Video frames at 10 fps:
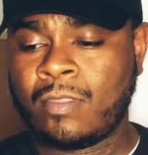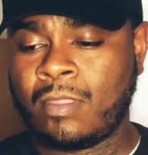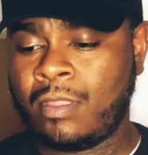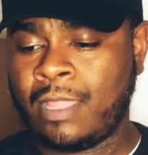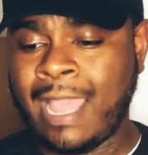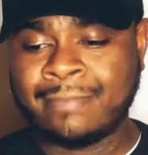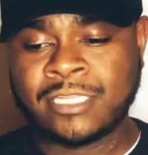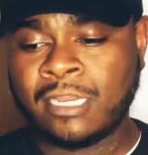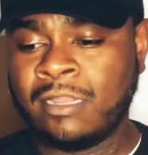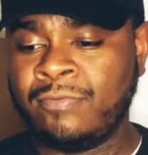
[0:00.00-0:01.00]
came to
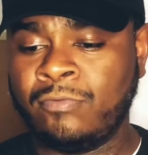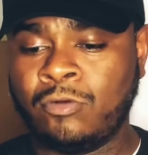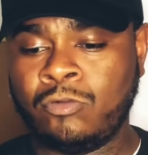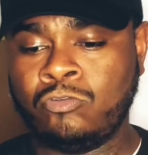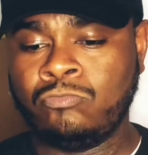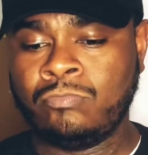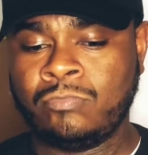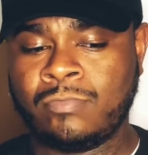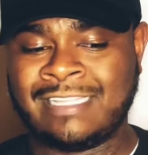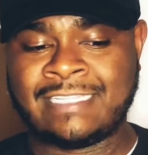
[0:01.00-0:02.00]
the living room,
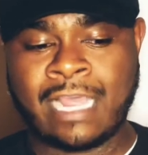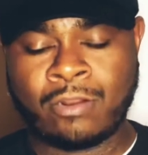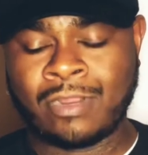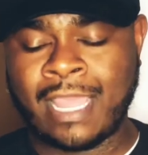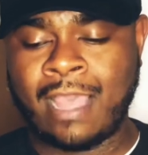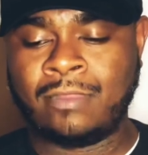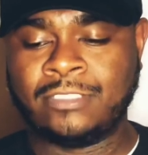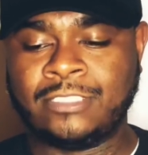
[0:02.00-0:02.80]
sat on the couch,